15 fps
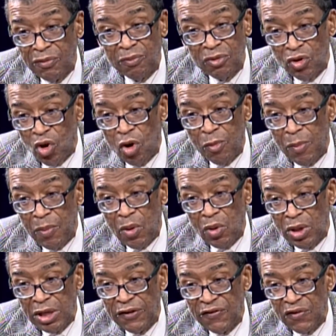normal
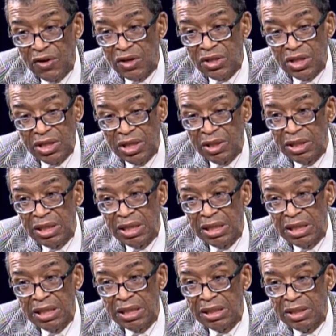police function
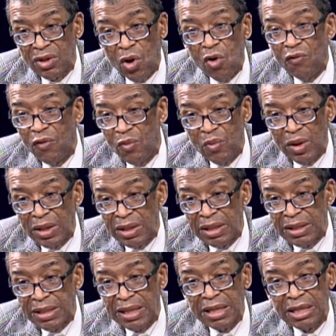is over with.
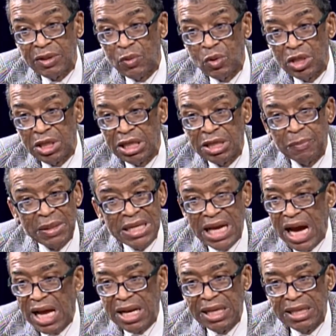This thing is
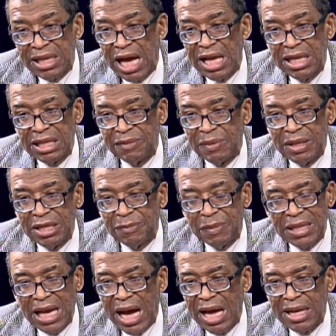beyond it's
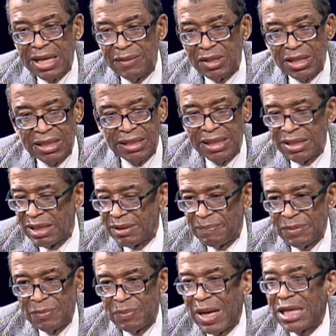beyond
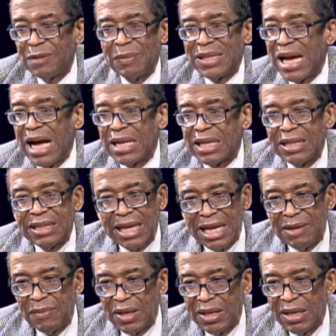
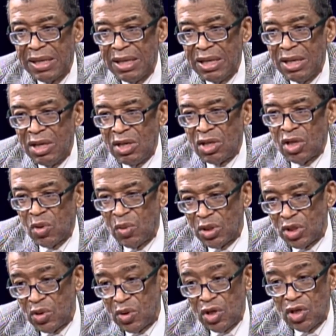containment. So
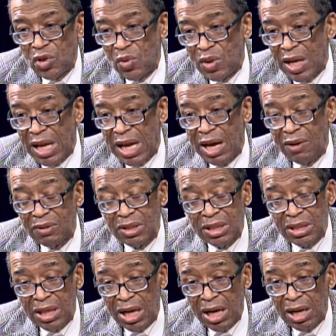what you can do now is
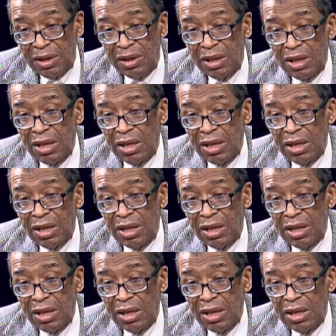start